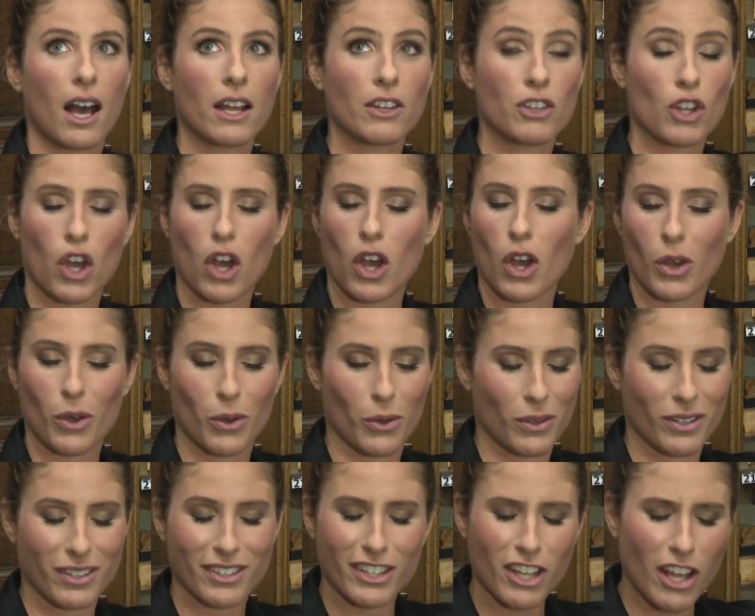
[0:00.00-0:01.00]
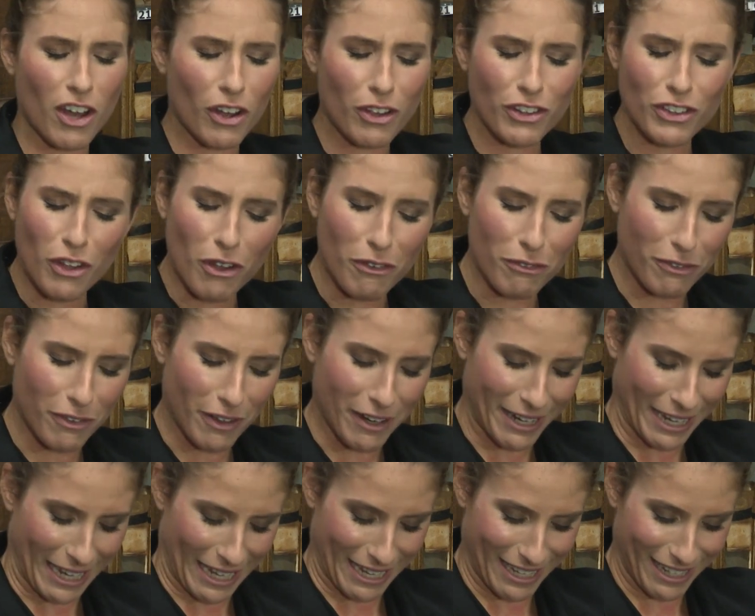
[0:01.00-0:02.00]
no, not not
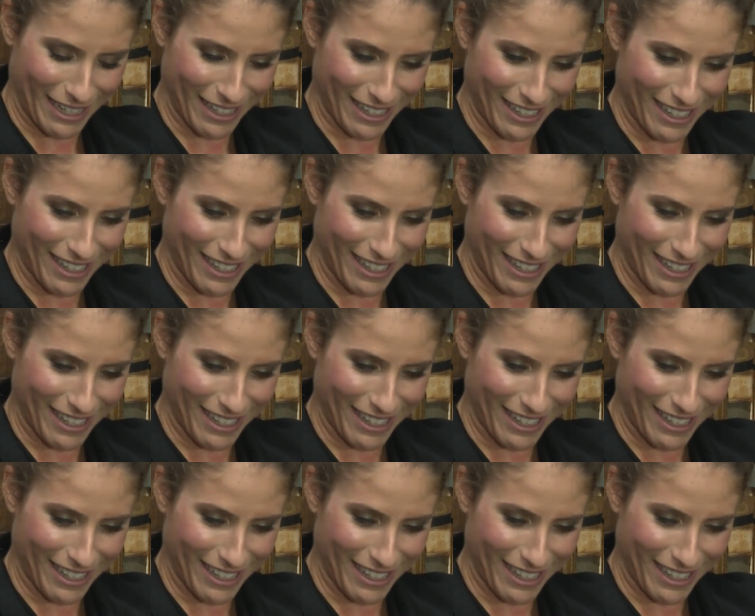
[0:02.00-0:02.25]
funny.